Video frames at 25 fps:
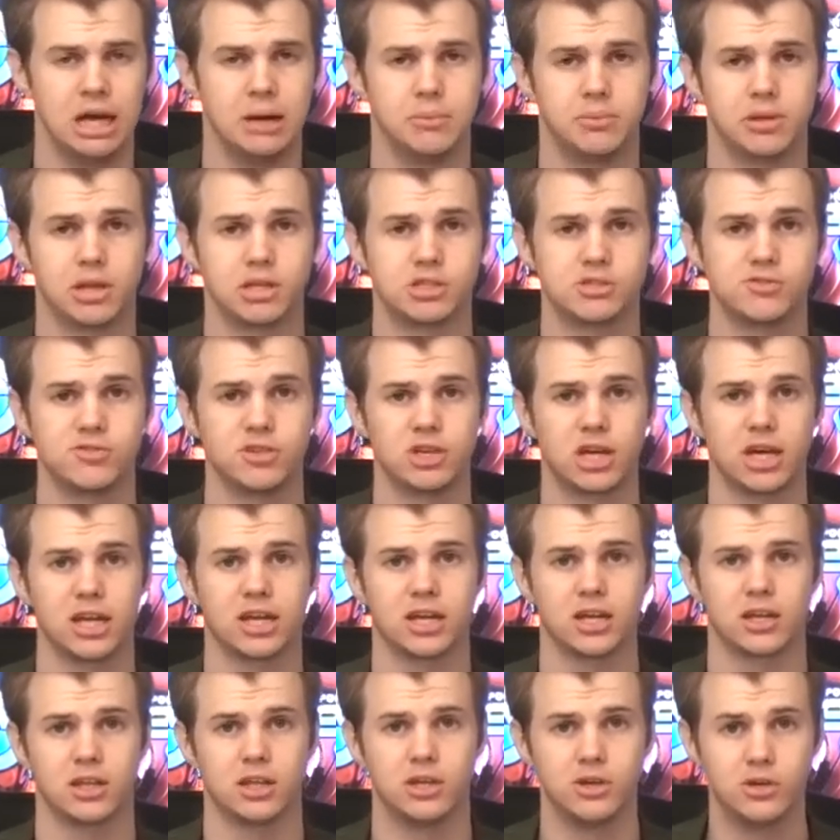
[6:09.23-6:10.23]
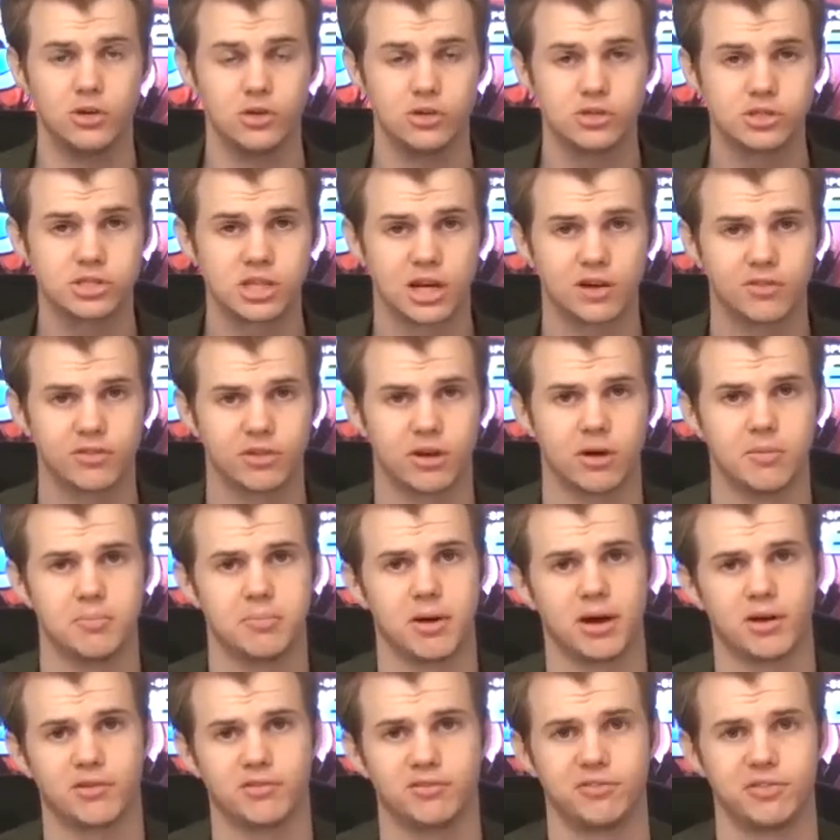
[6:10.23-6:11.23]
For those of you getting in the new stuff, we've got
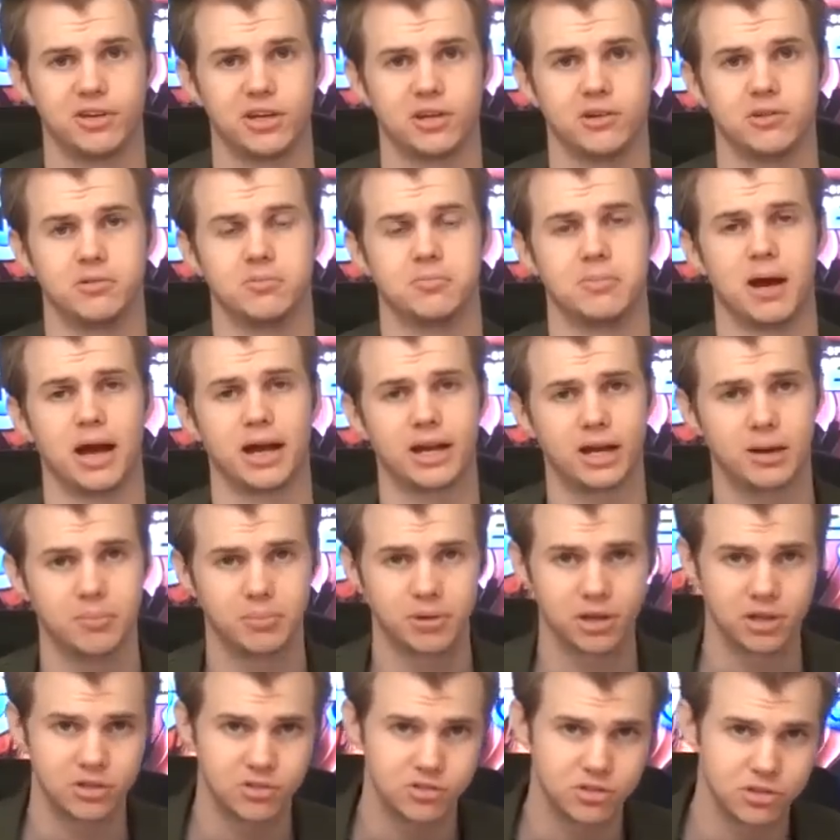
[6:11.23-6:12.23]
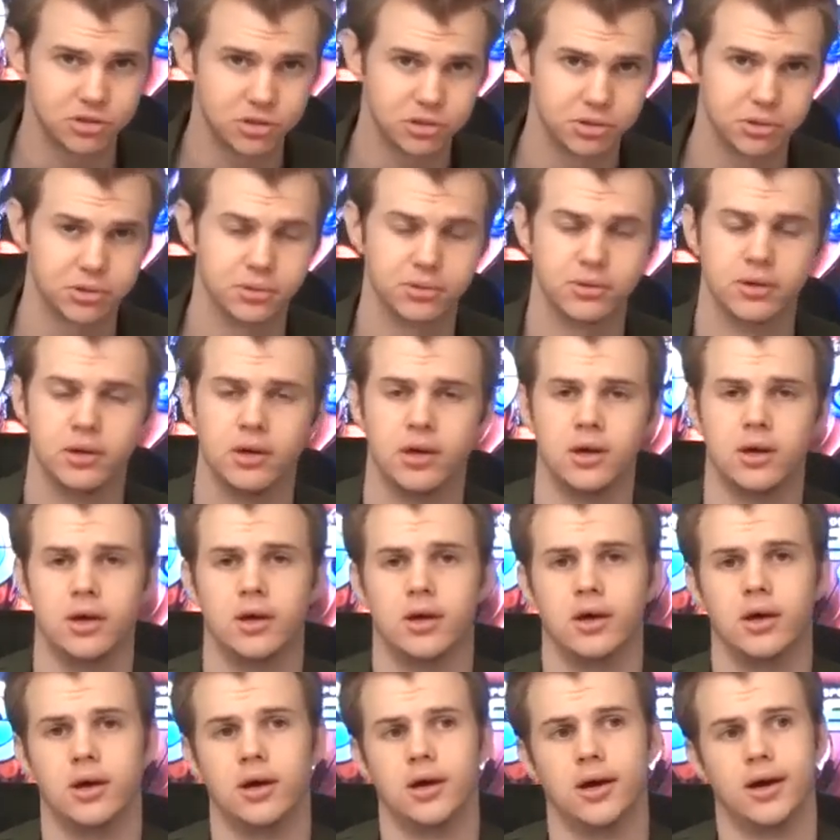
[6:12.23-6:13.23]
Battlefield, Bad Company 2,
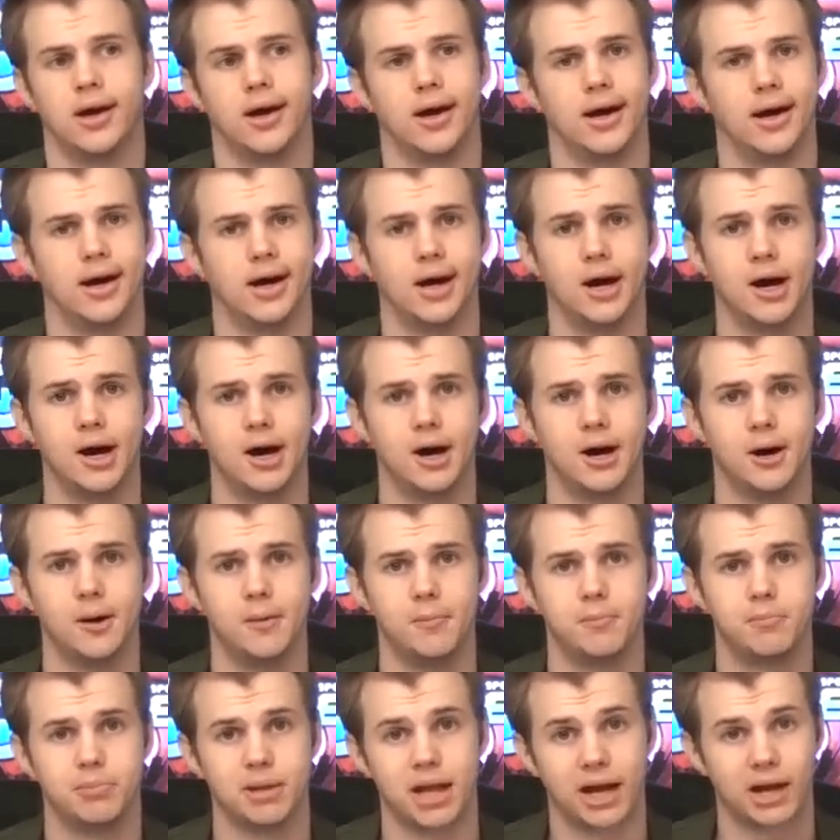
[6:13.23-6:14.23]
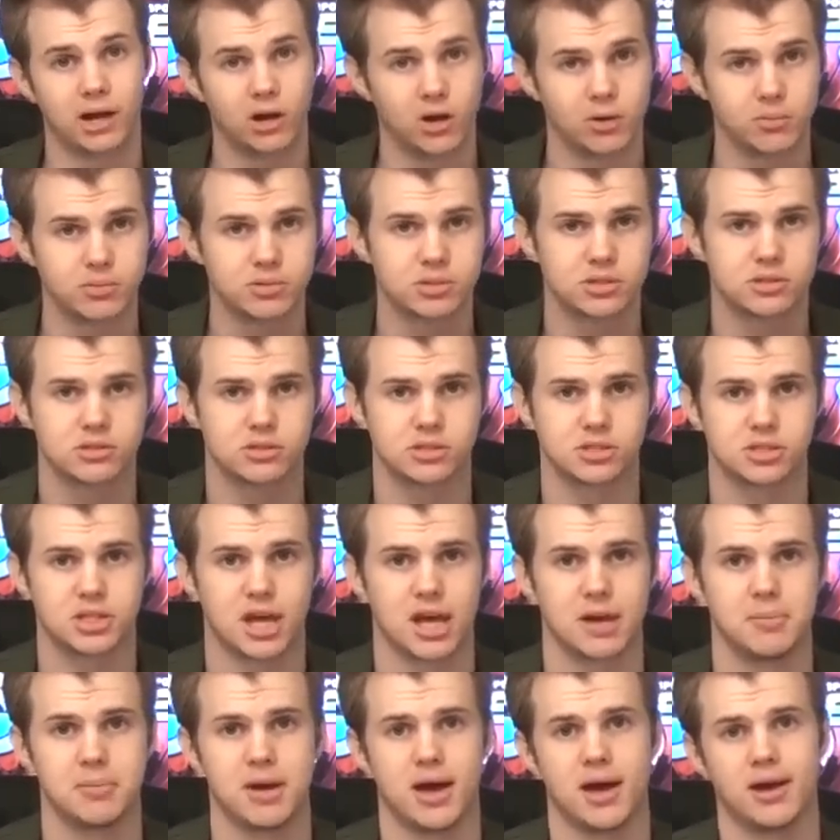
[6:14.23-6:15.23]
Black Ops just
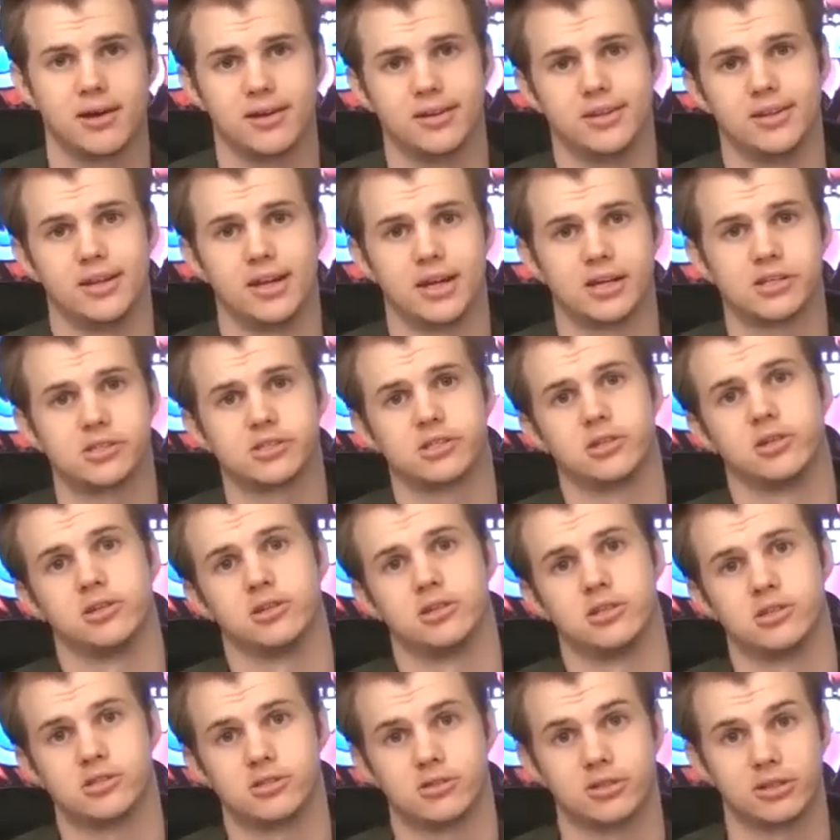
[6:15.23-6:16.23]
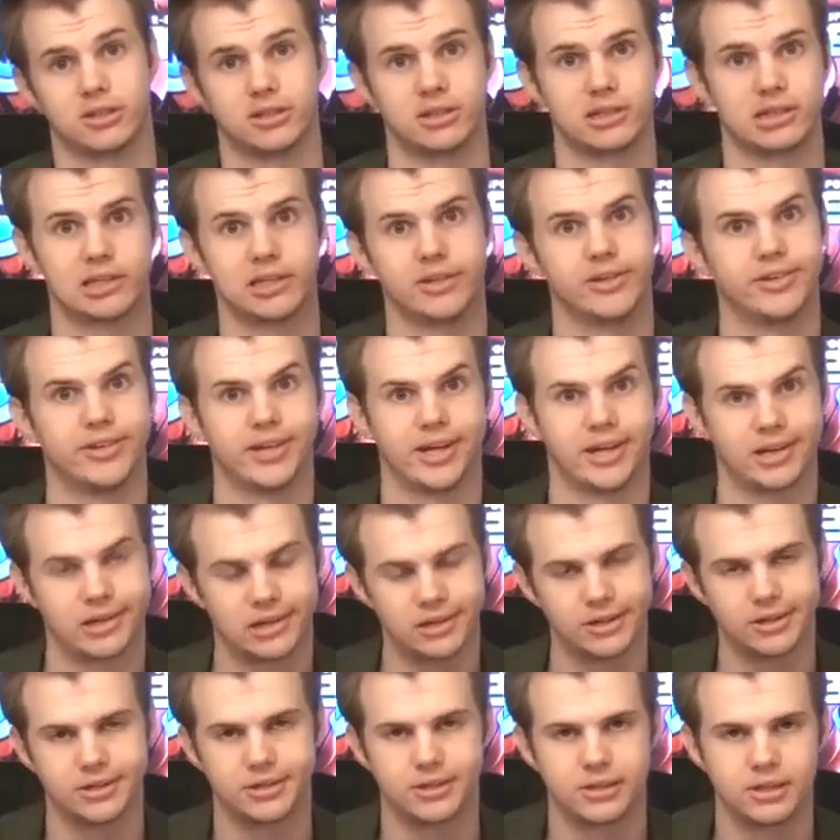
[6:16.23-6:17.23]
came out, and the next COD that's already going to kill that
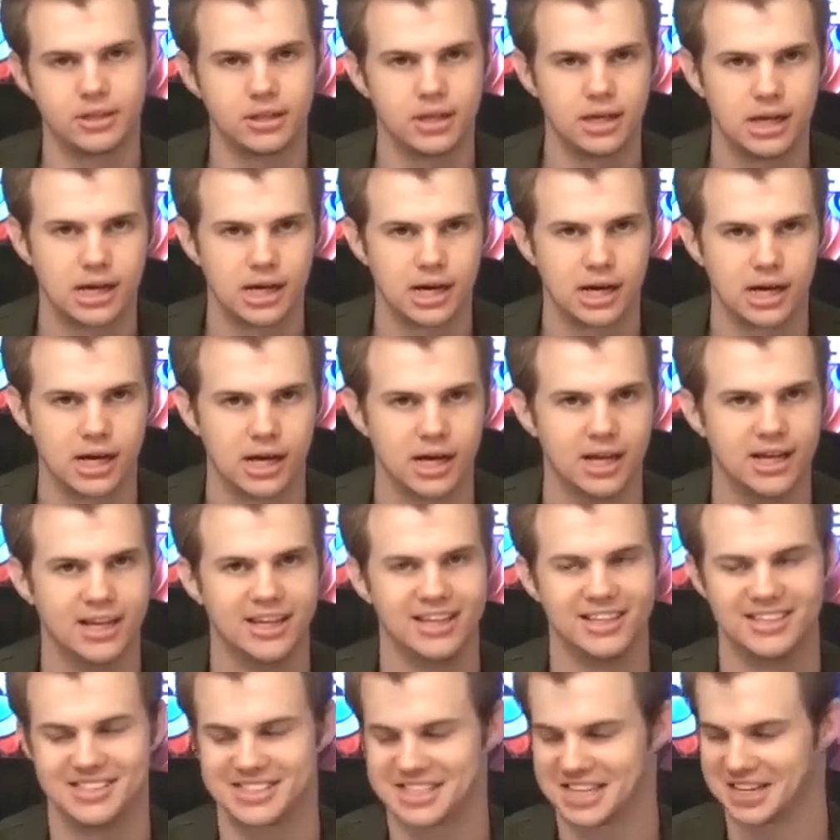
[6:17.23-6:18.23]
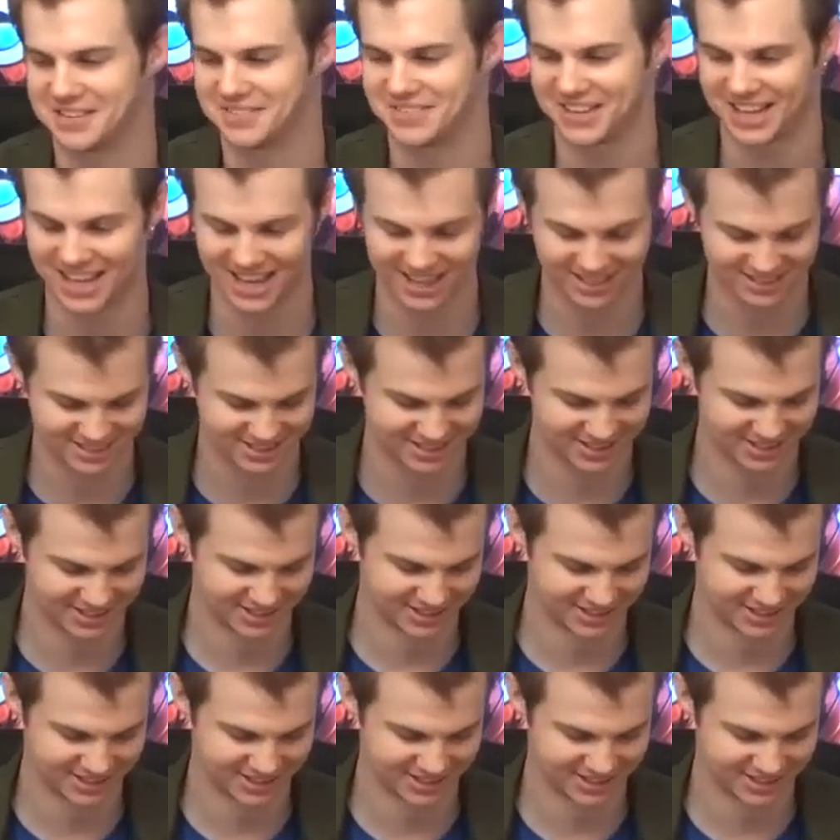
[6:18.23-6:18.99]
COD is coming out